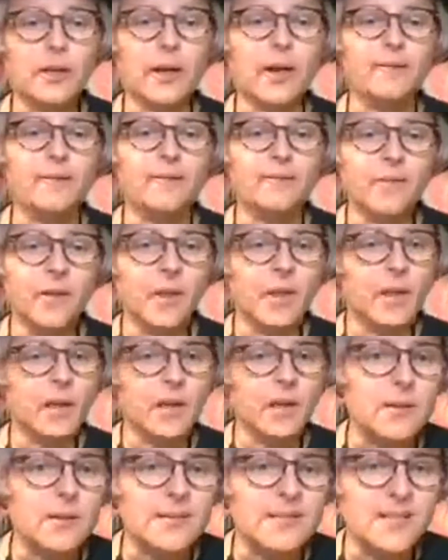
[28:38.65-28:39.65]
filling
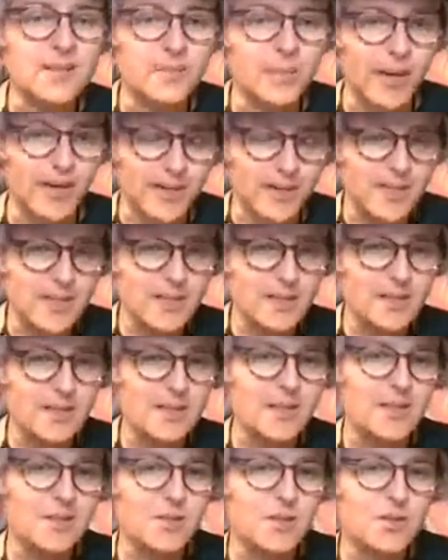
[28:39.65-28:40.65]
in the spaces
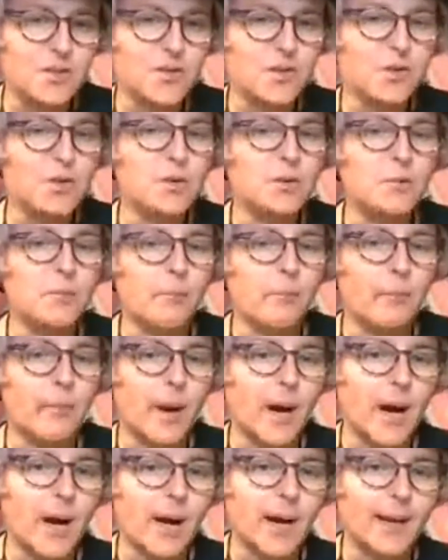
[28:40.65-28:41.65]
to suit
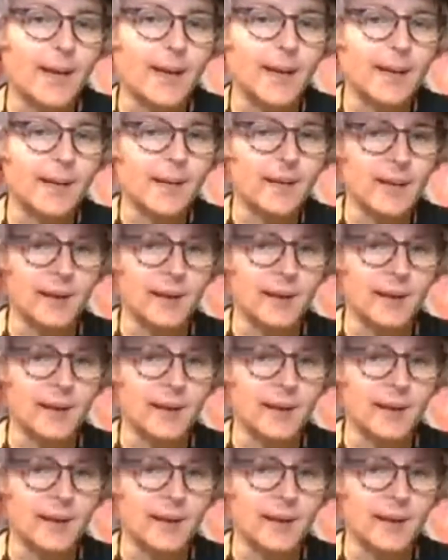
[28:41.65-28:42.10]
my